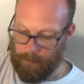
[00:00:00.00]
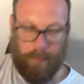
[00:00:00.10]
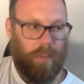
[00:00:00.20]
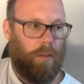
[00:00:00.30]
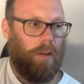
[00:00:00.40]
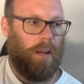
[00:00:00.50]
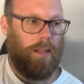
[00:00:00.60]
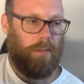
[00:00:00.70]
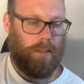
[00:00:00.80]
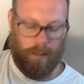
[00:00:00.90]
So as
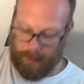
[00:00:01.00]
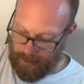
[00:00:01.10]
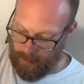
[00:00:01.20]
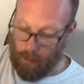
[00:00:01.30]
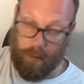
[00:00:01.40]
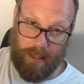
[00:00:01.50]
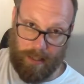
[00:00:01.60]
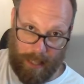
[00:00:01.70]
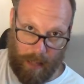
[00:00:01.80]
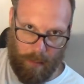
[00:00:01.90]
we discussed, this is
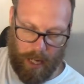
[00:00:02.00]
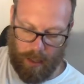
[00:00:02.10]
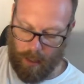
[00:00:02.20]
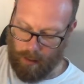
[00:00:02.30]
E major.